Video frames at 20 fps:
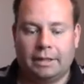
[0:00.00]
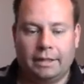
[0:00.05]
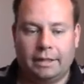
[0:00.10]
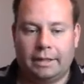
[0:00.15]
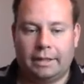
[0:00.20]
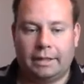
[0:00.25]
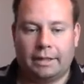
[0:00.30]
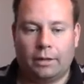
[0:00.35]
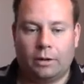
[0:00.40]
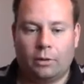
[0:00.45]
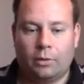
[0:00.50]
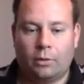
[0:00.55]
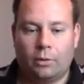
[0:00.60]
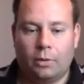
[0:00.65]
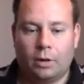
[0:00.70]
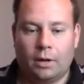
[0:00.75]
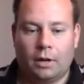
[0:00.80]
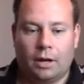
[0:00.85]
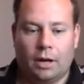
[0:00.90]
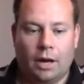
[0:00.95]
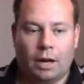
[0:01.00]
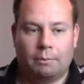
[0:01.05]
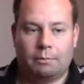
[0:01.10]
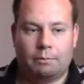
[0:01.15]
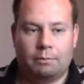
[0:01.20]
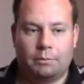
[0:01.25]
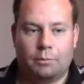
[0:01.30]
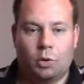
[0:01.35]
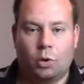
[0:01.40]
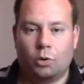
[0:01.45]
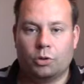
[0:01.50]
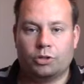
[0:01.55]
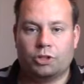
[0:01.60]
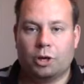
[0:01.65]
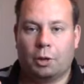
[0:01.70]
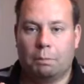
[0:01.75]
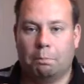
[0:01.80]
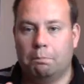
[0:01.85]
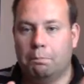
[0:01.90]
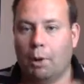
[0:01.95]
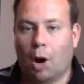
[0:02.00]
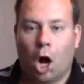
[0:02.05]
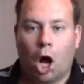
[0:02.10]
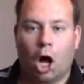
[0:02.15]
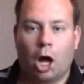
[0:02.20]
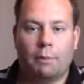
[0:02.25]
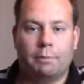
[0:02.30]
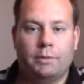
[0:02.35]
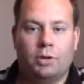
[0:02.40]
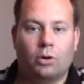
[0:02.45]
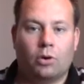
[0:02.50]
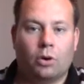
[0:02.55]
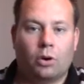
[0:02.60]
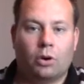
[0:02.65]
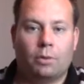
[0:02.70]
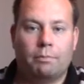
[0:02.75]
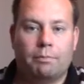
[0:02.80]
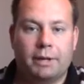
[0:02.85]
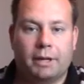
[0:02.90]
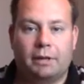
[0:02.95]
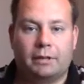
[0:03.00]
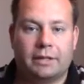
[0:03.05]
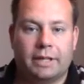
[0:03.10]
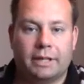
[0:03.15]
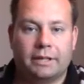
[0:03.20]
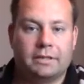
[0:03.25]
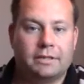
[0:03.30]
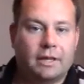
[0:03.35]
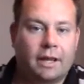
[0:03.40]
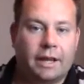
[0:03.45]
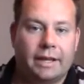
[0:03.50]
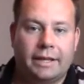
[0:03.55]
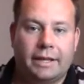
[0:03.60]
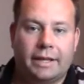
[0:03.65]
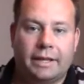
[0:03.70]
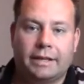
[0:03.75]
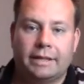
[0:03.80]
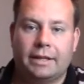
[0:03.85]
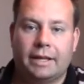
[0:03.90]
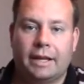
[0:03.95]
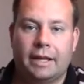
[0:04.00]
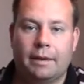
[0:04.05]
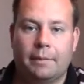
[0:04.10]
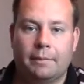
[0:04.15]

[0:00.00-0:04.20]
you know, I'm going to bomb your buildings like in